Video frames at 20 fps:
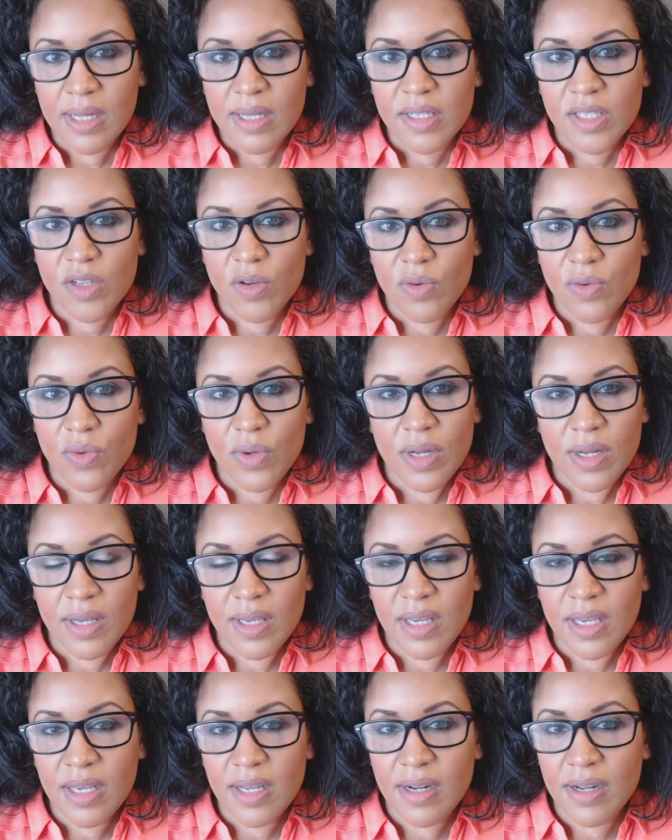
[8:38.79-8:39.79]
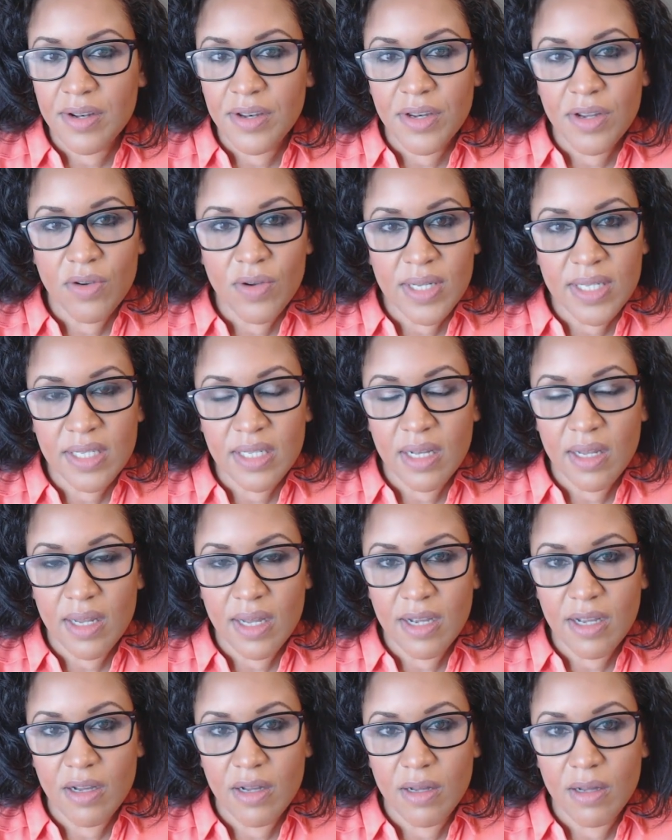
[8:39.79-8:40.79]
So again, I know I sound
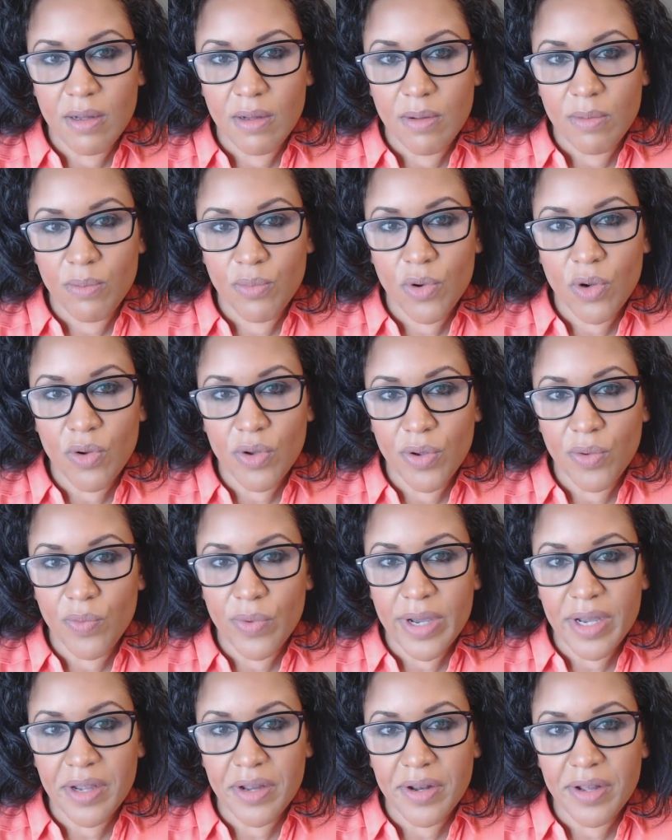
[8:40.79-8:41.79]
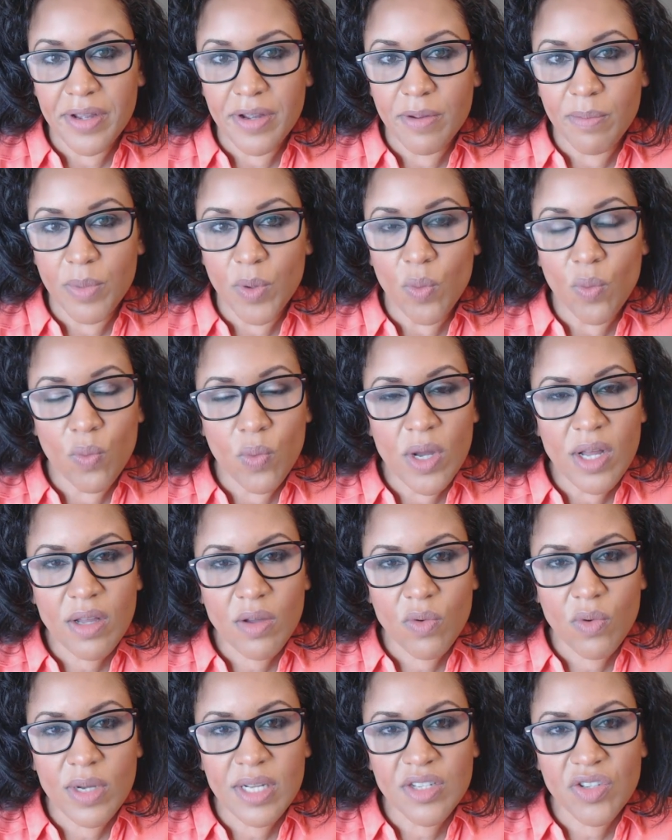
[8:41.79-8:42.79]
like a broken record here, but what
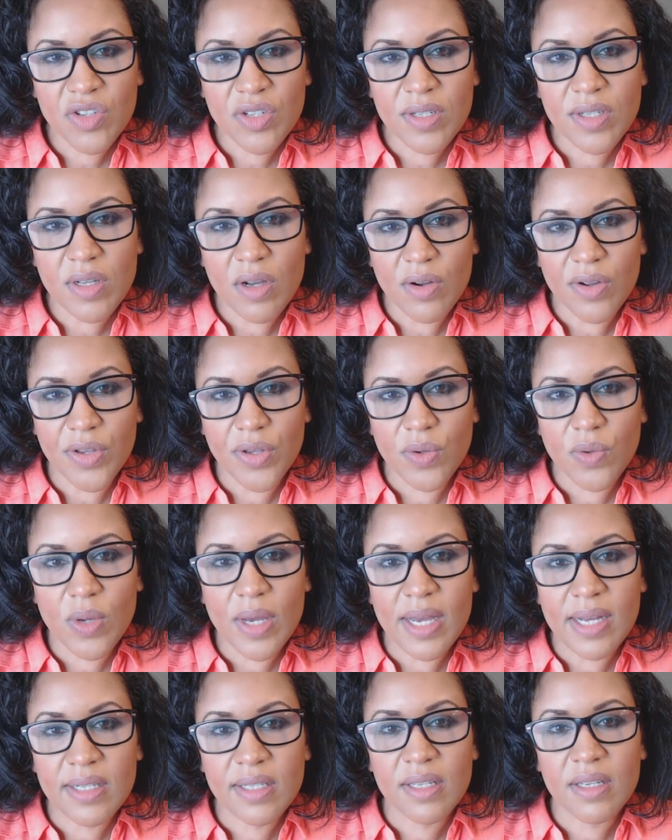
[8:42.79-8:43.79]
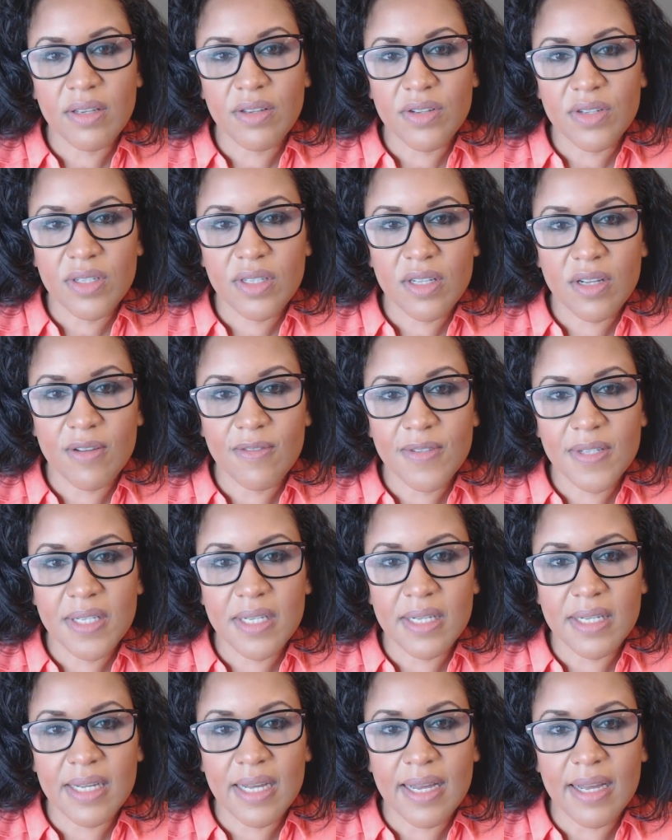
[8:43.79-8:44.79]
questions are you asking yourself
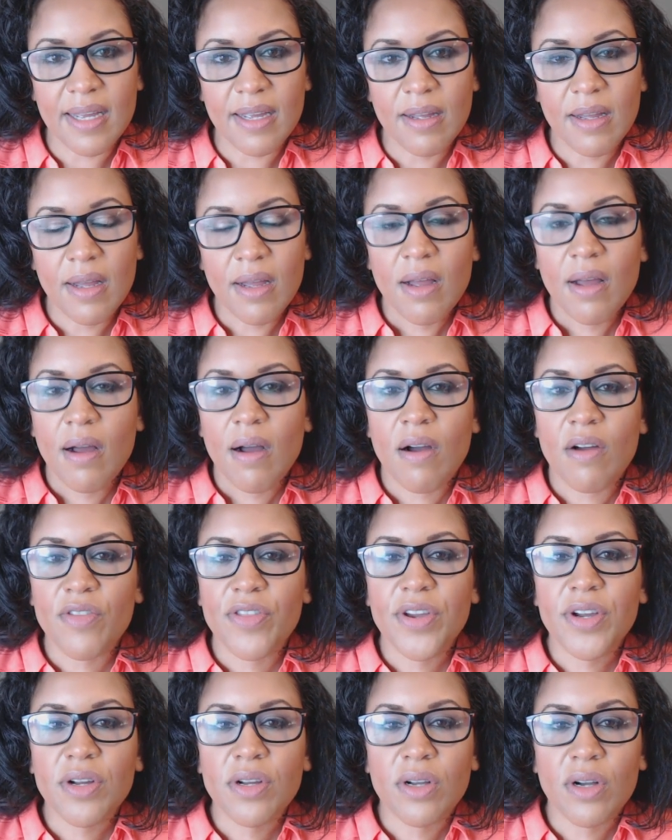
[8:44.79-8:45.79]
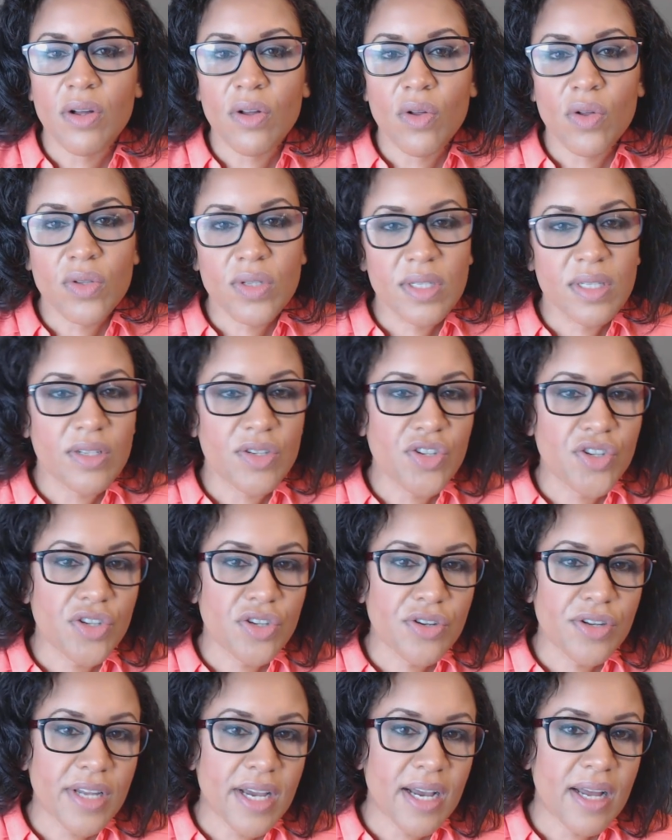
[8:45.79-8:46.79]
today? Are there goals that
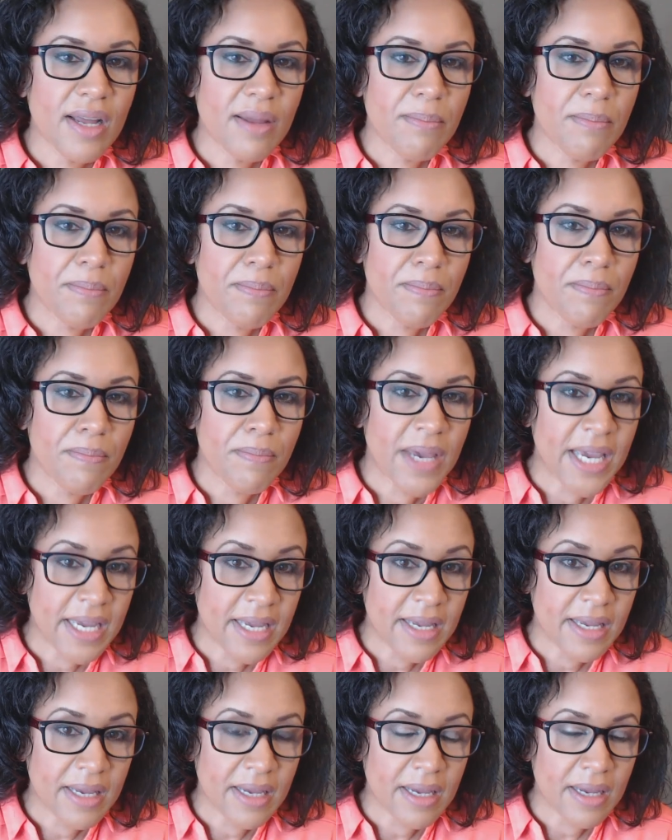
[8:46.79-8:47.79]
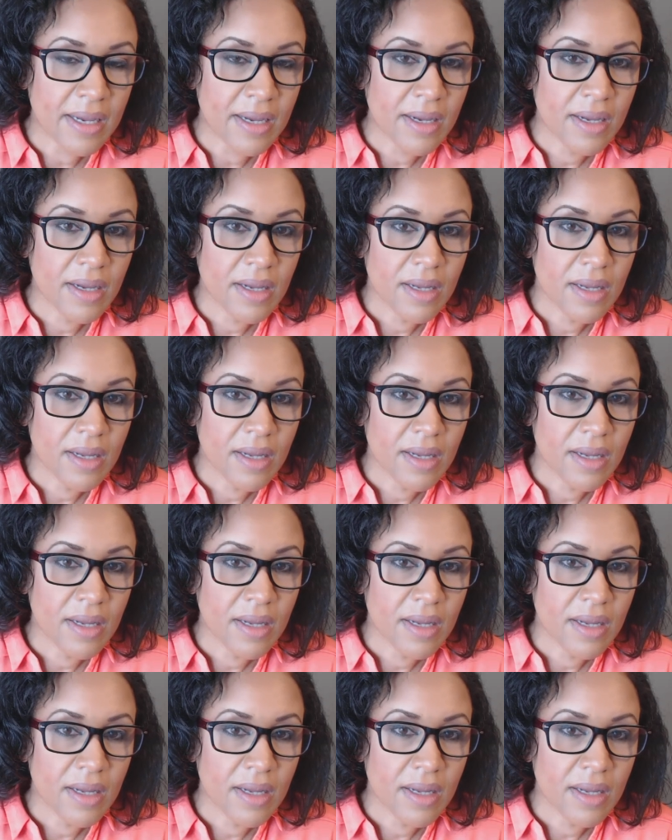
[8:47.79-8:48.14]
you're not making?